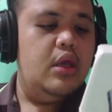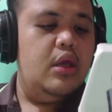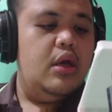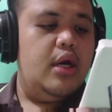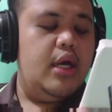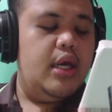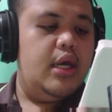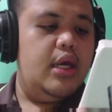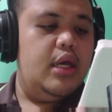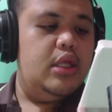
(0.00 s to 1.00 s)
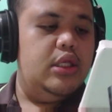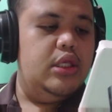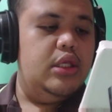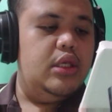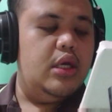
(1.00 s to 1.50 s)

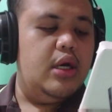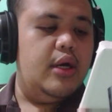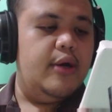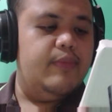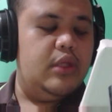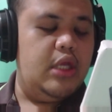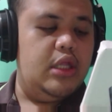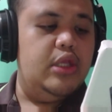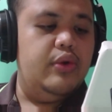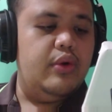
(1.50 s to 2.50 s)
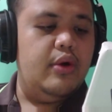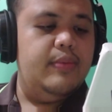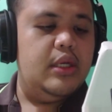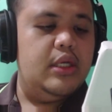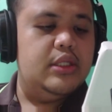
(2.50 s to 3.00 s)
And in Europe
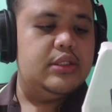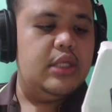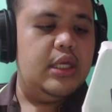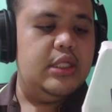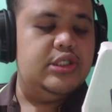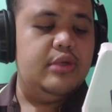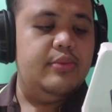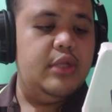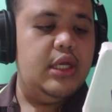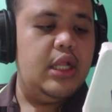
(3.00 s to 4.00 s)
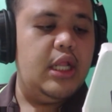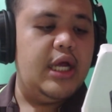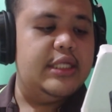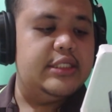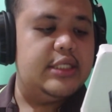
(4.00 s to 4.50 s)
it's in Germany,
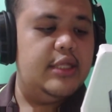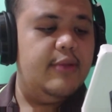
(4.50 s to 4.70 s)
Laatzen.